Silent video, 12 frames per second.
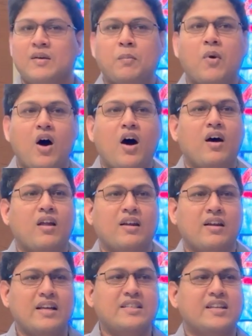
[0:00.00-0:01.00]

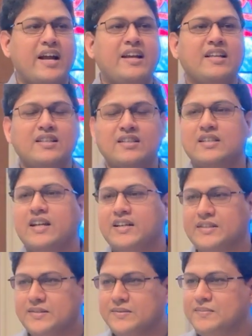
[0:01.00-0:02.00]
Paul is writing this letter?